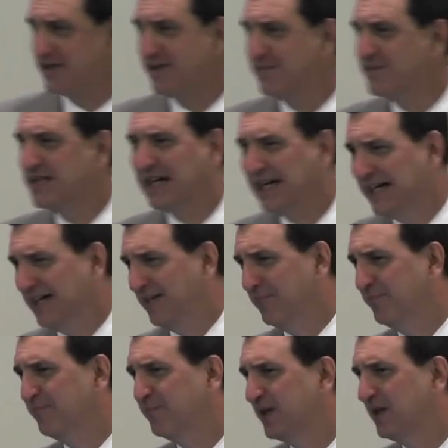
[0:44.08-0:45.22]
some
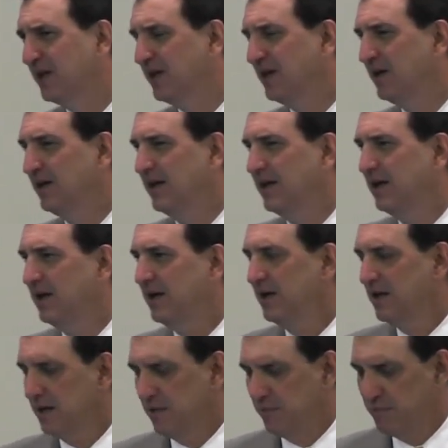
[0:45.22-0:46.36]
time.
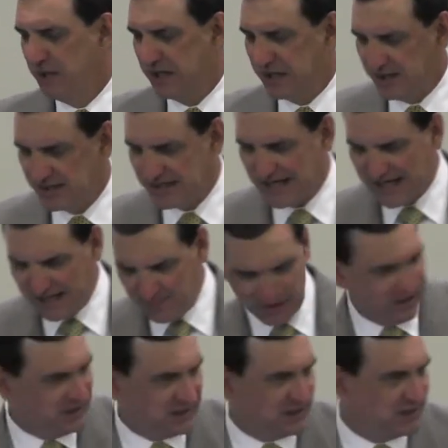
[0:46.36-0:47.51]
Because I
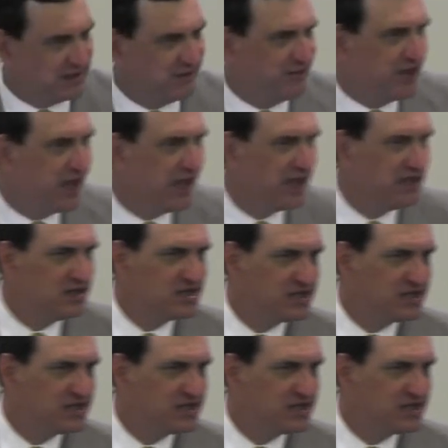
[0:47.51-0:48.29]
believe that